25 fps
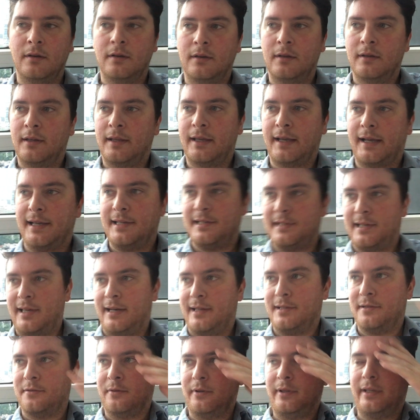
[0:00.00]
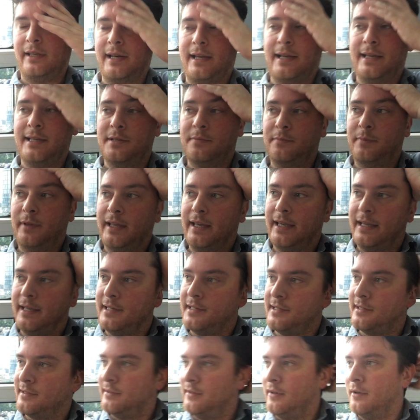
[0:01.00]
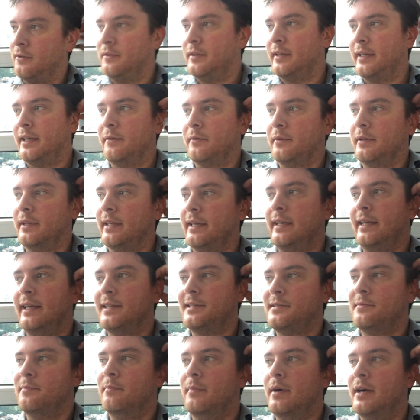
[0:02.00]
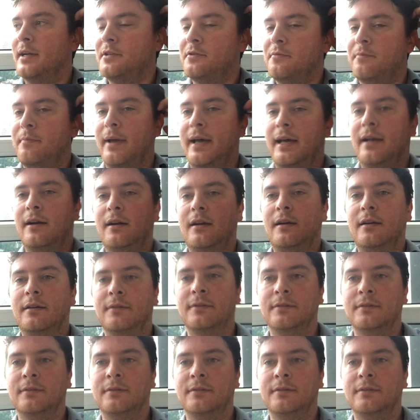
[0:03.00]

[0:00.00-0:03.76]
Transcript: Like I said, it's a really nice place. Don't think it really gets much better.